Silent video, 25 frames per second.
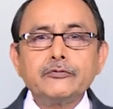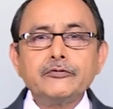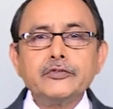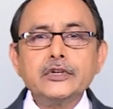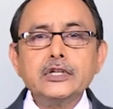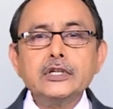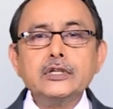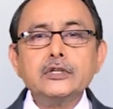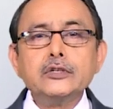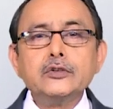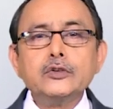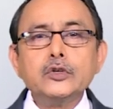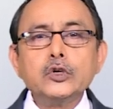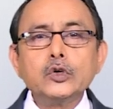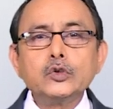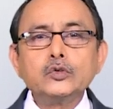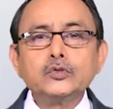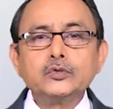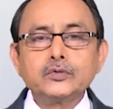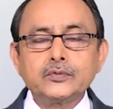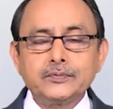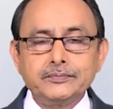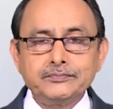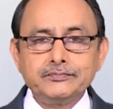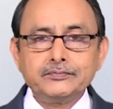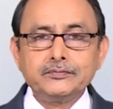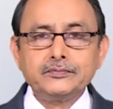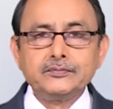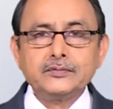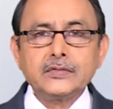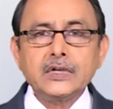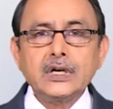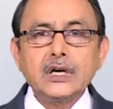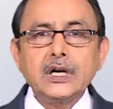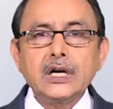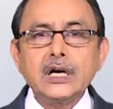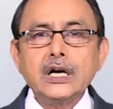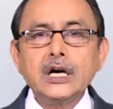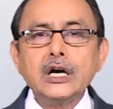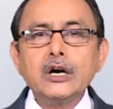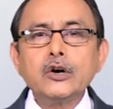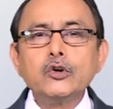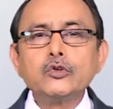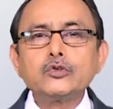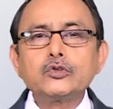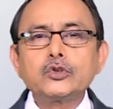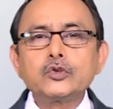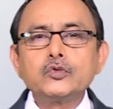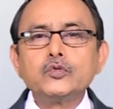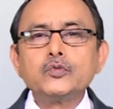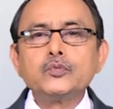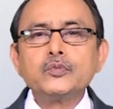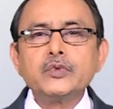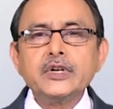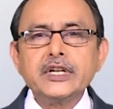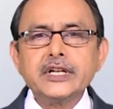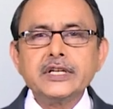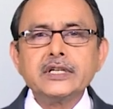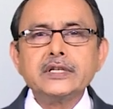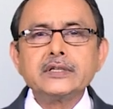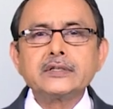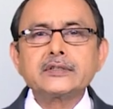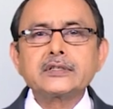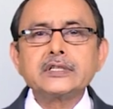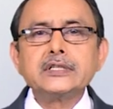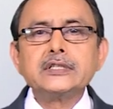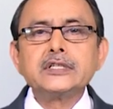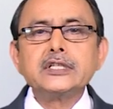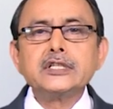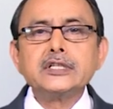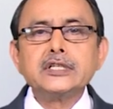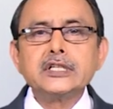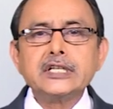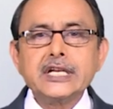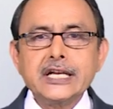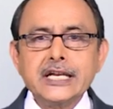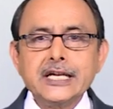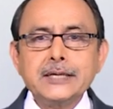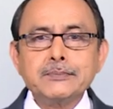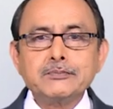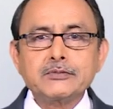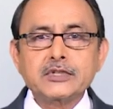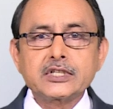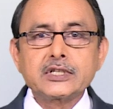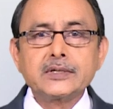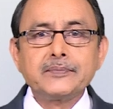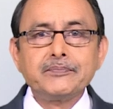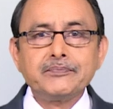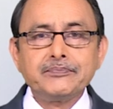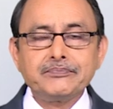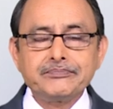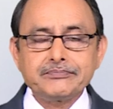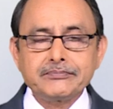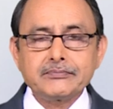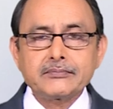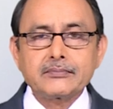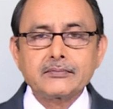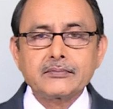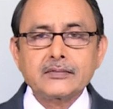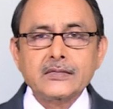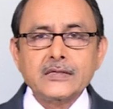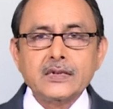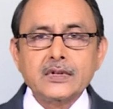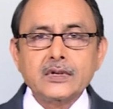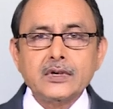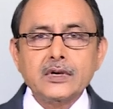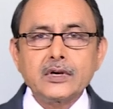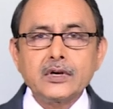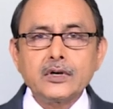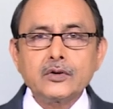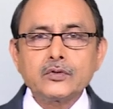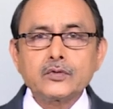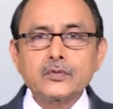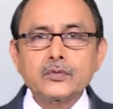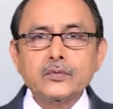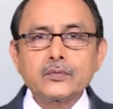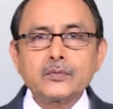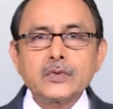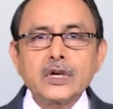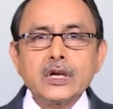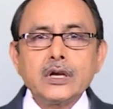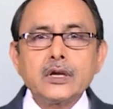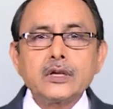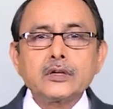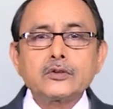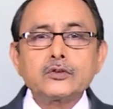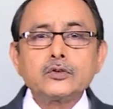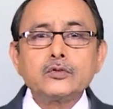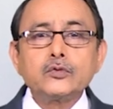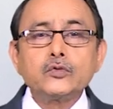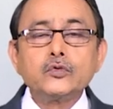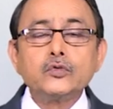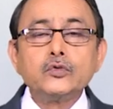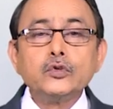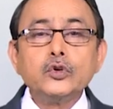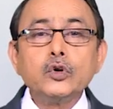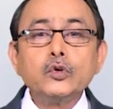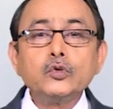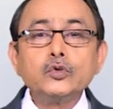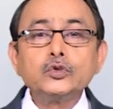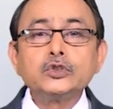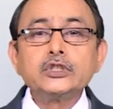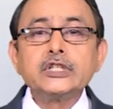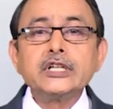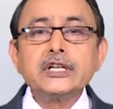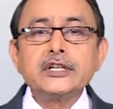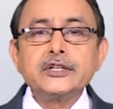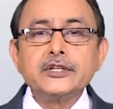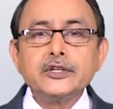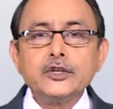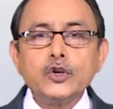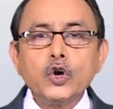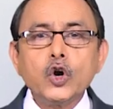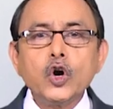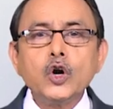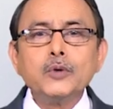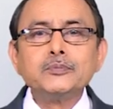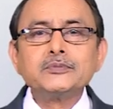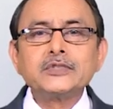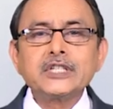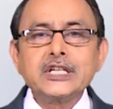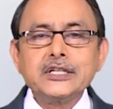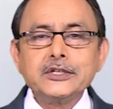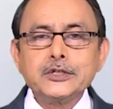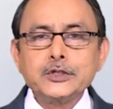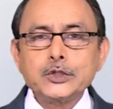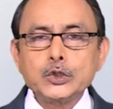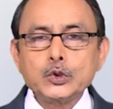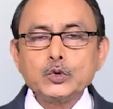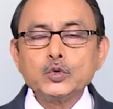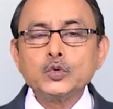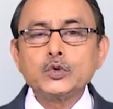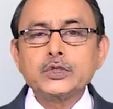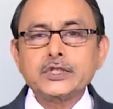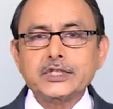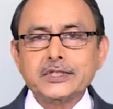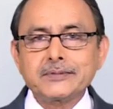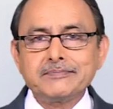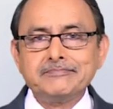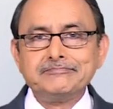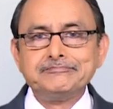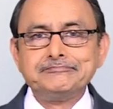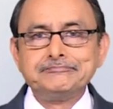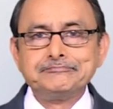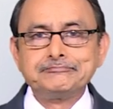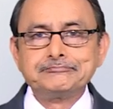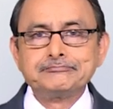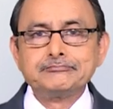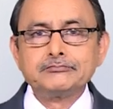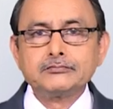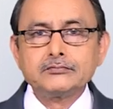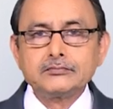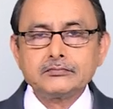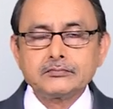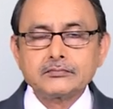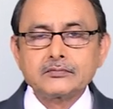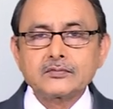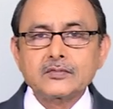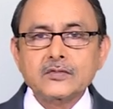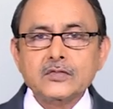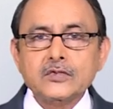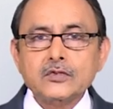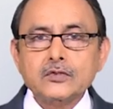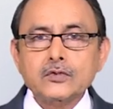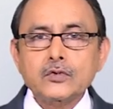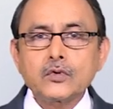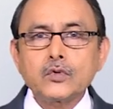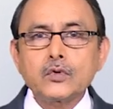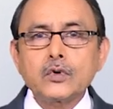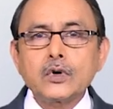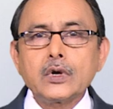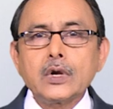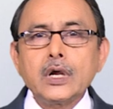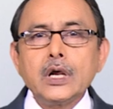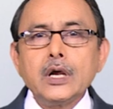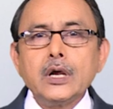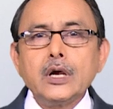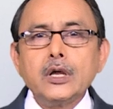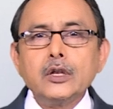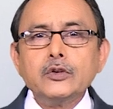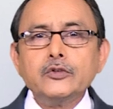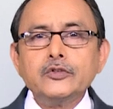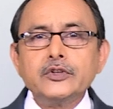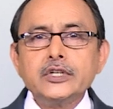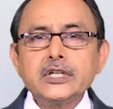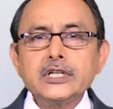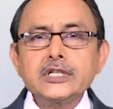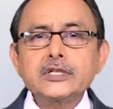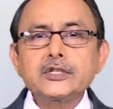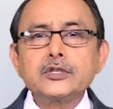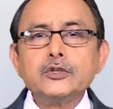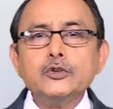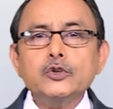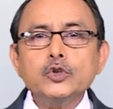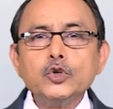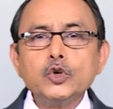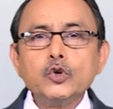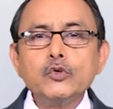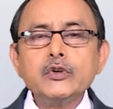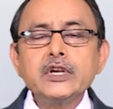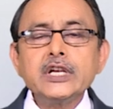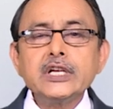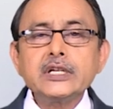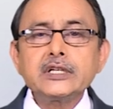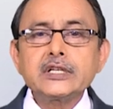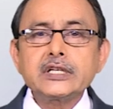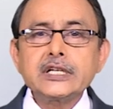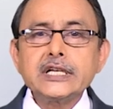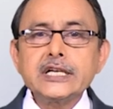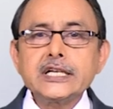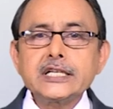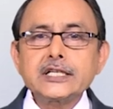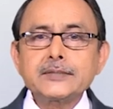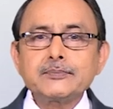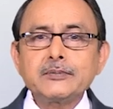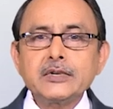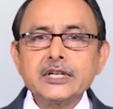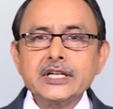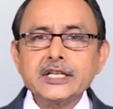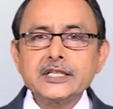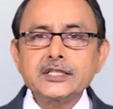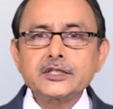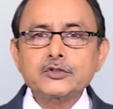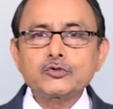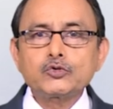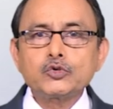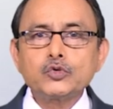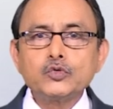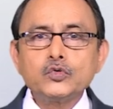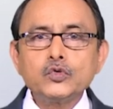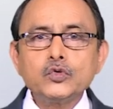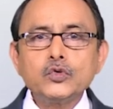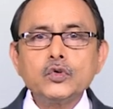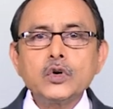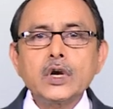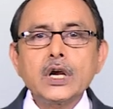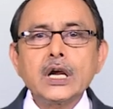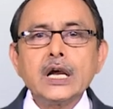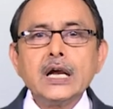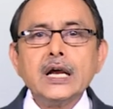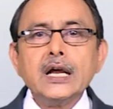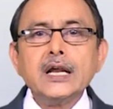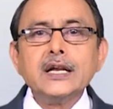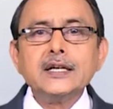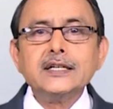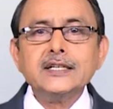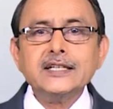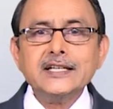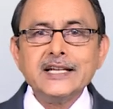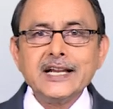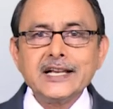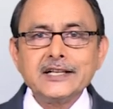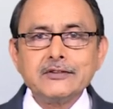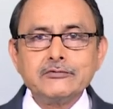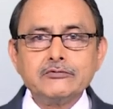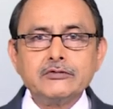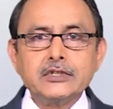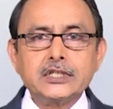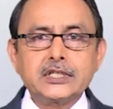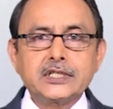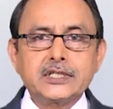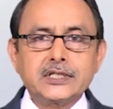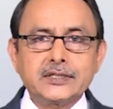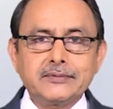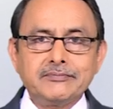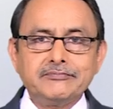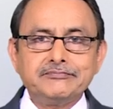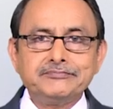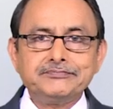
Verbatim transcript: we know how to play certain games, how to know their norms and rules. So, this knowing takes place through language,